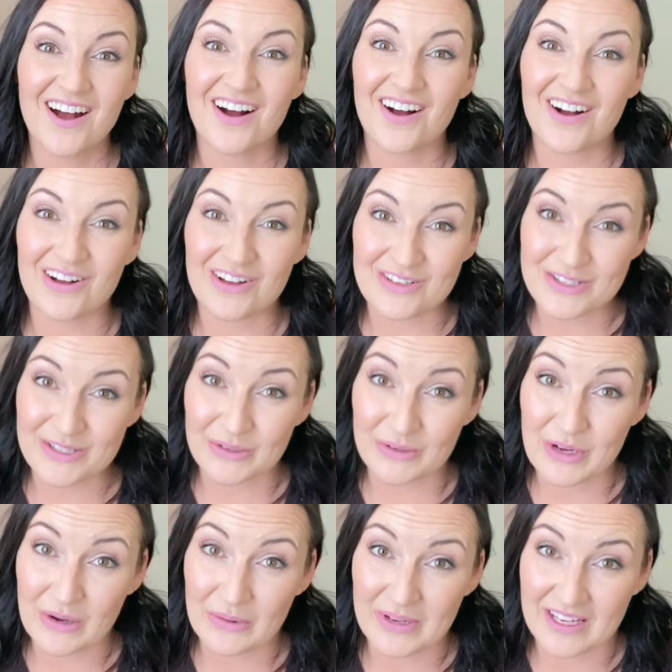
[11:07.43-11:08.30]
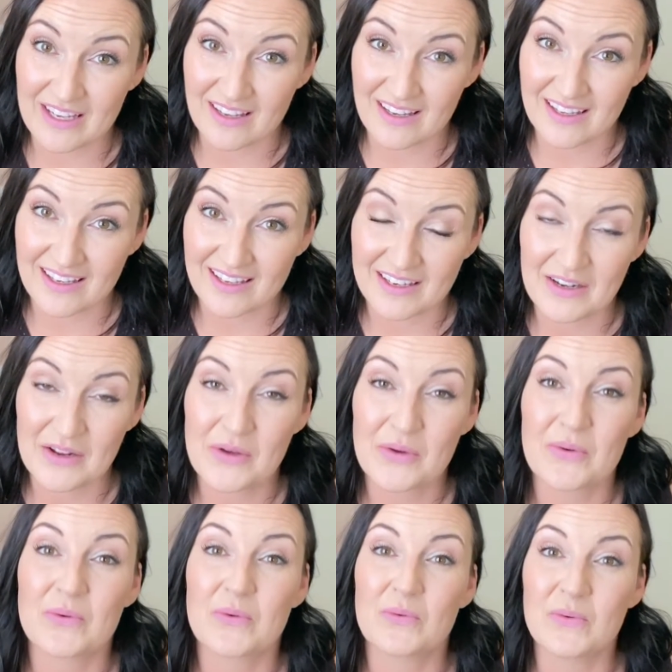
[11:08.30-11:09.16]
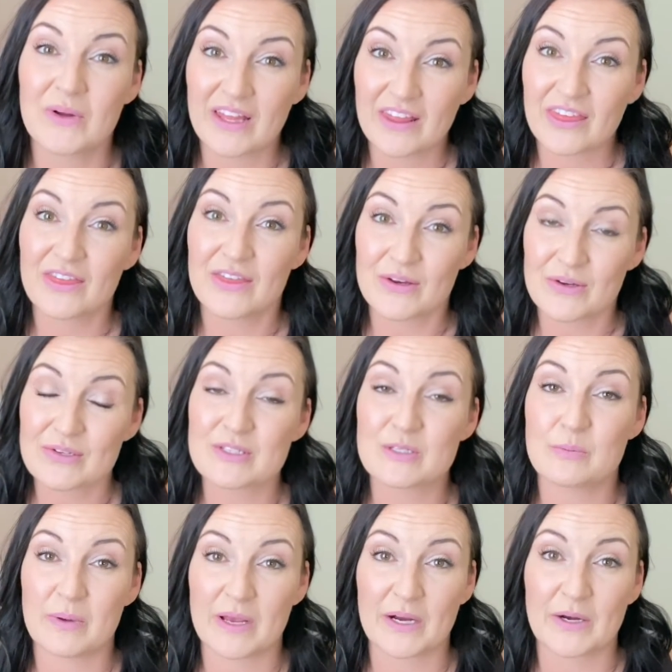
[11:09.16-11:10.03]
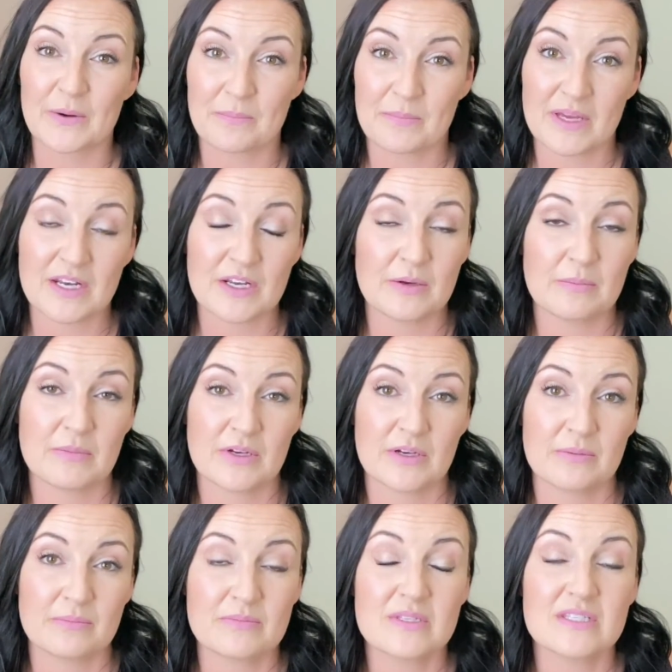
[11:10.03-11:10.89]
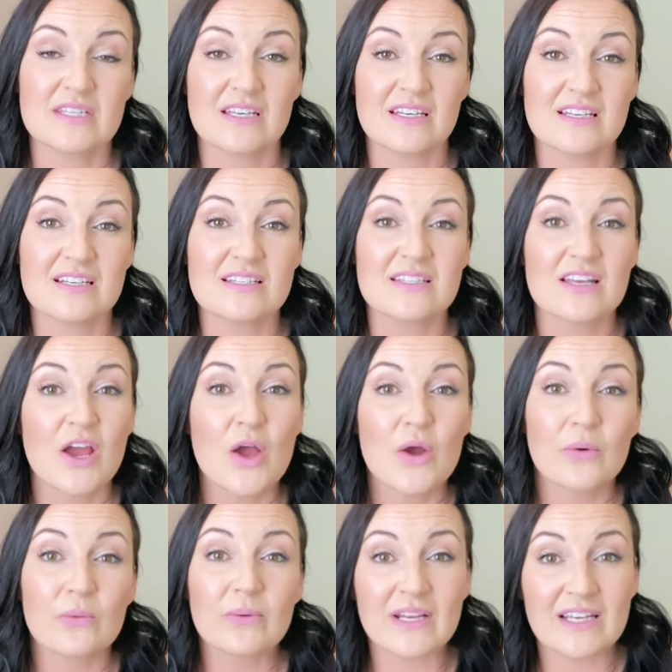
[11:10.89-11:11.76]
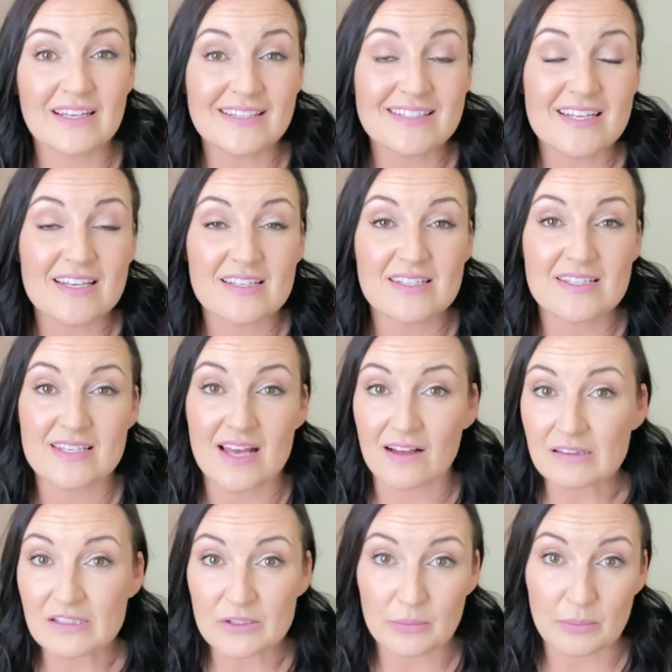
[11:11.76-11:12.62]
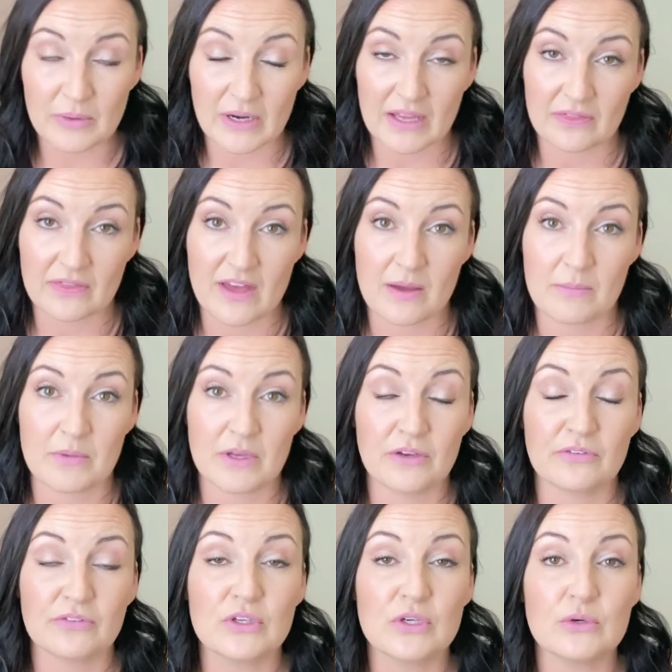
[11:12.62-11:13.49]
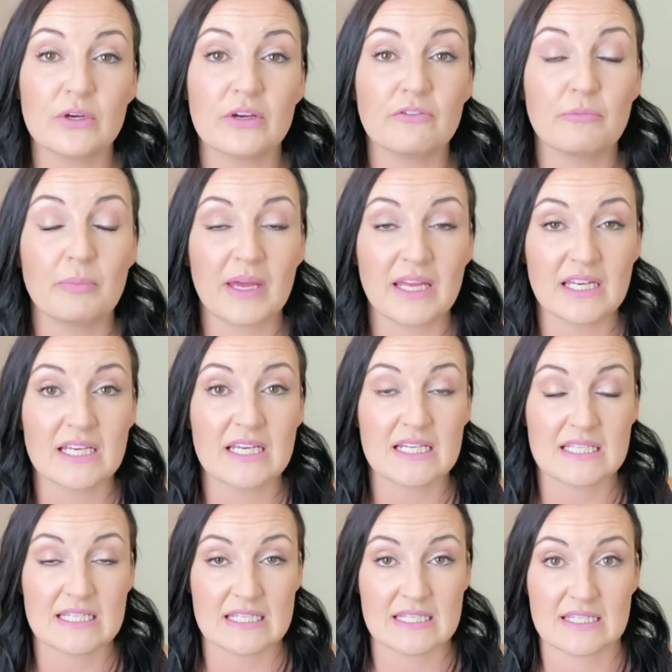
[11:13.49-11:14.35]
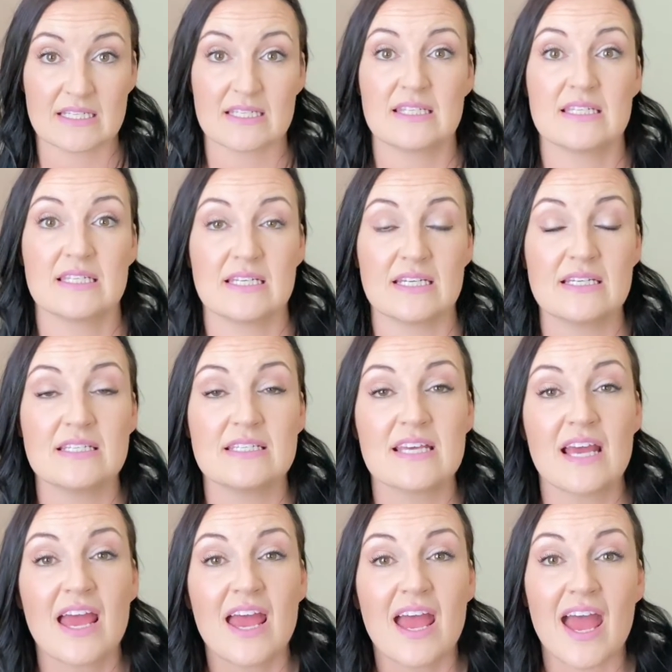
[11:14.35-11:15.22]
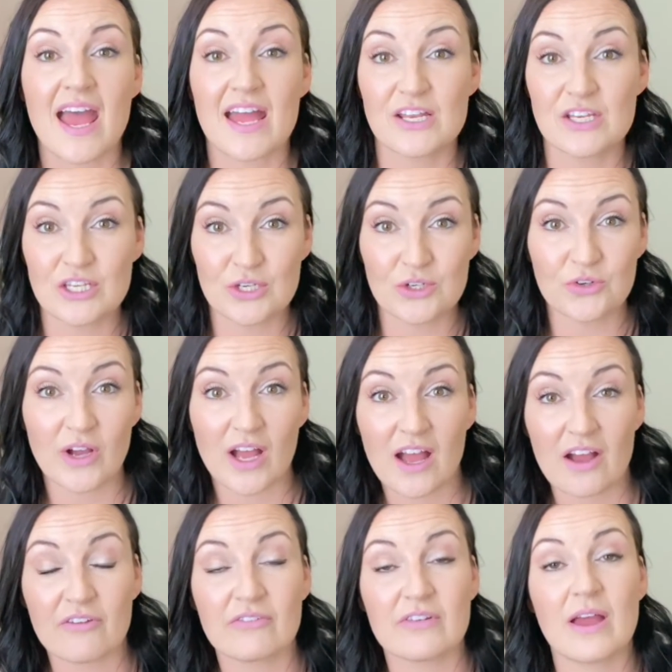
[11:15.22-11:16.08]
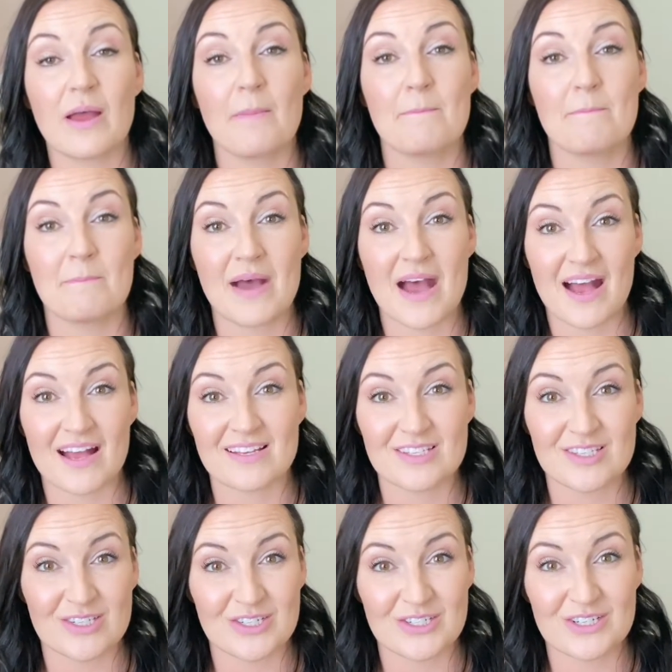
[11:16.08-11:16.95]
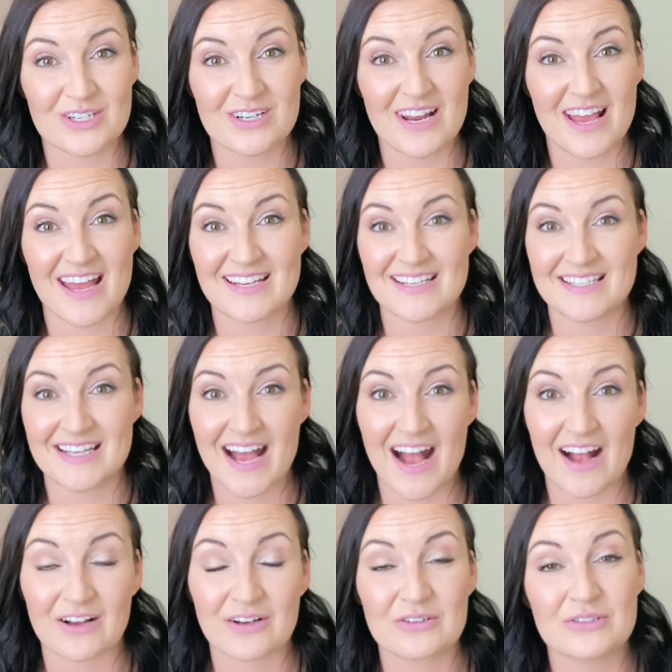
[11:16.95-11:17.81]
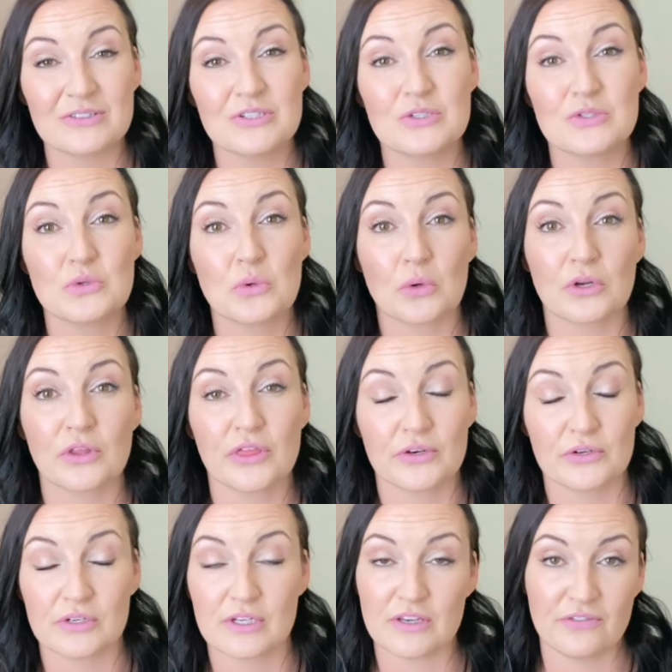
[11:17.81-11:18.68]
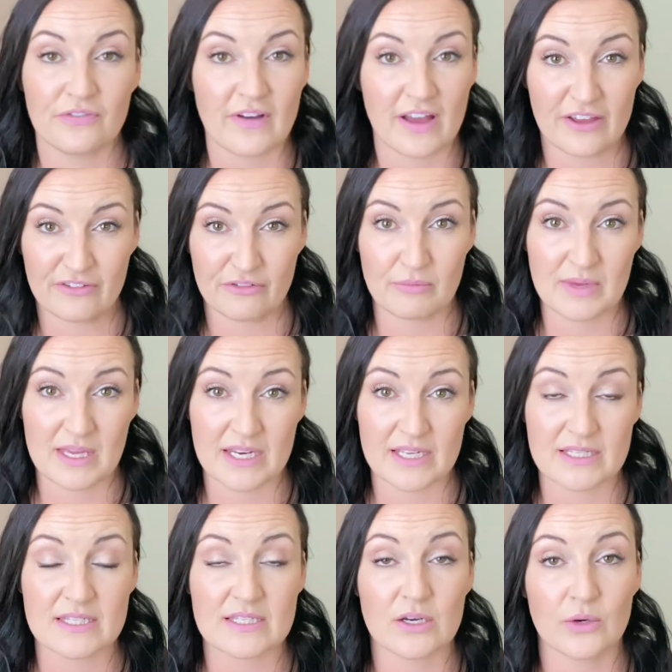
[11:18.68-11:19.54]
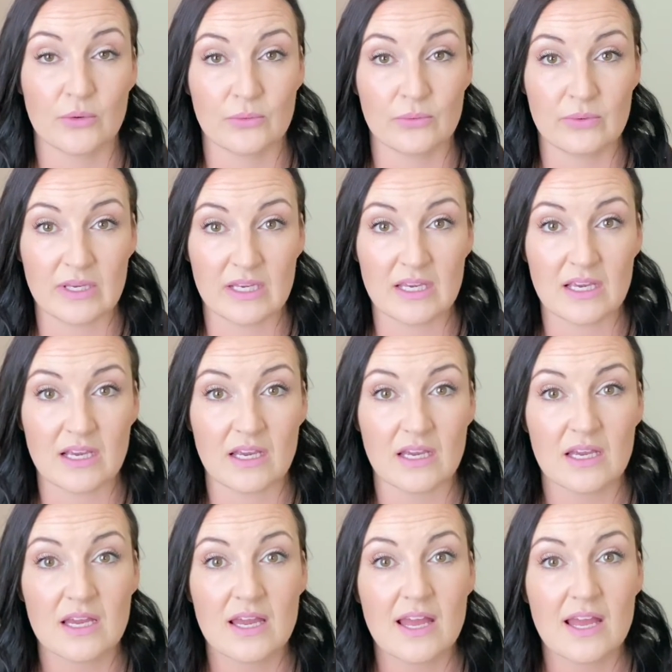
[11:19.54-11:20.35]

Also going in with those bare minimums is we need to celebrate them. If you have been consistent and you have mastered and tackled your 35 minutes a week,